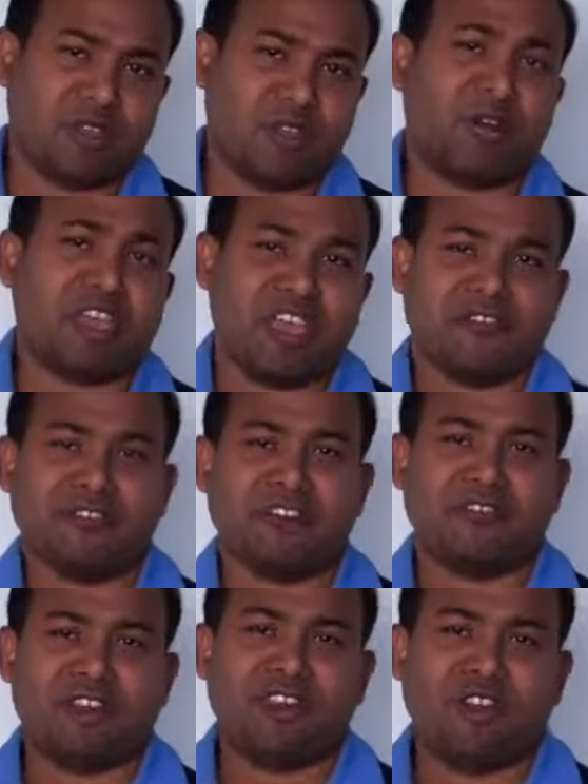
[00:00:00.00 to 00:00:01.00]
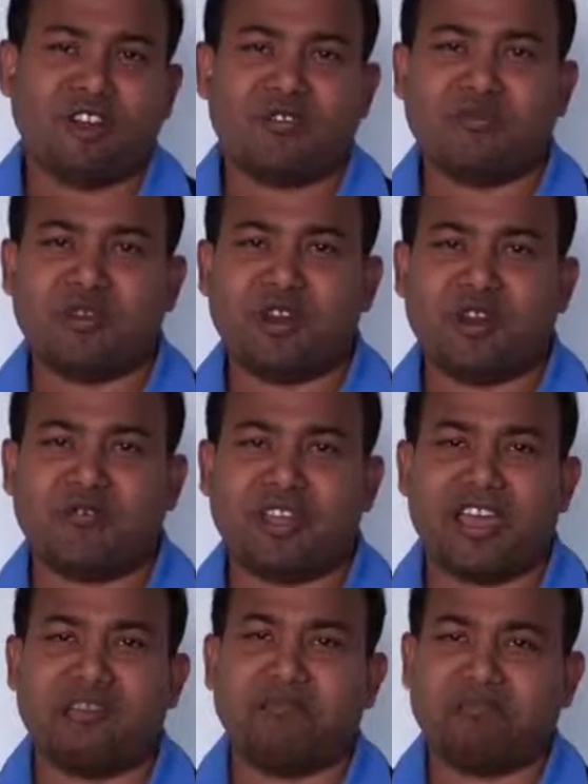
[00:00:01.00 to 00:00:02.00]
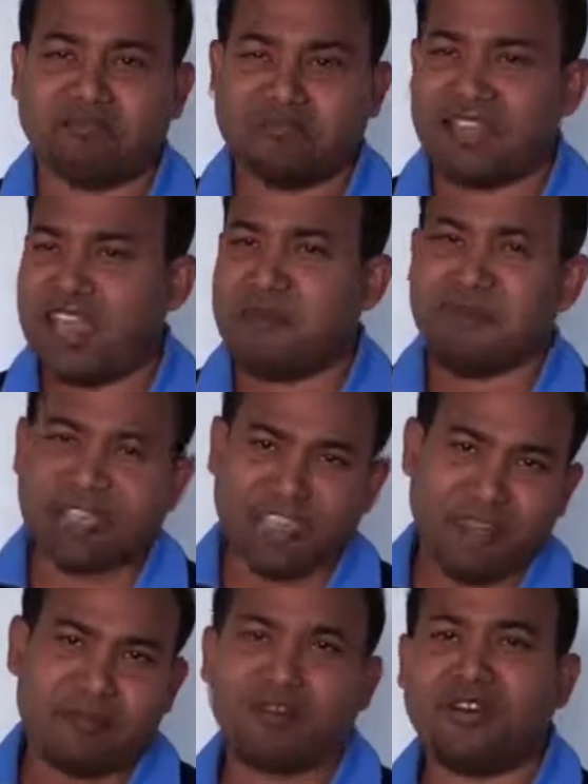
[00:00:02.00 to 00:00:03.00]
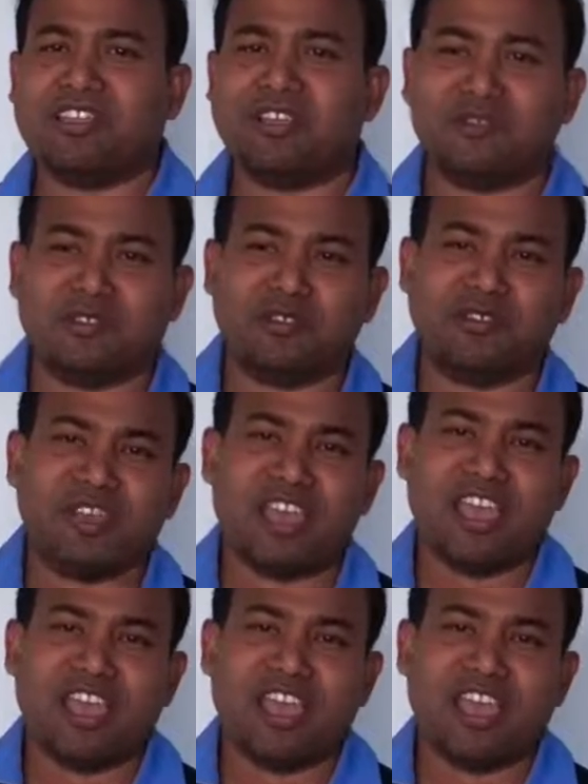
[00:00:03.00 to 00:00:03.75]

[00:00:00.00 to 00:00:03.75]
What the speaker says: Okay, after a very long period of time, I am again uploading the video.